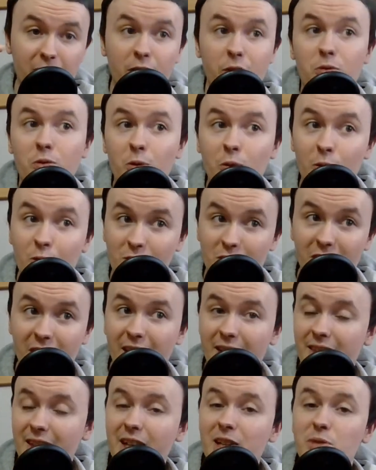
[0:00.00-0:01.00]
Of course,
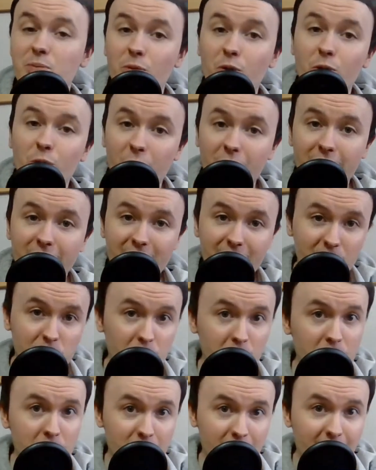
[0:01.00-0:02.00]
that is more likely
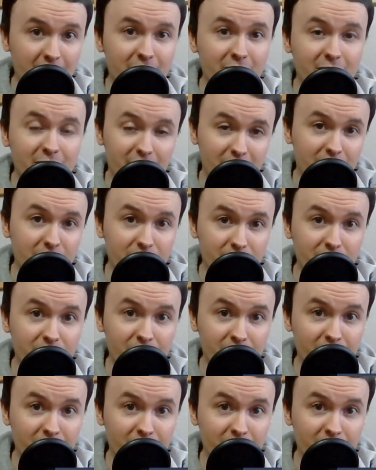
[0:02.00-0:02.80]
propaganda than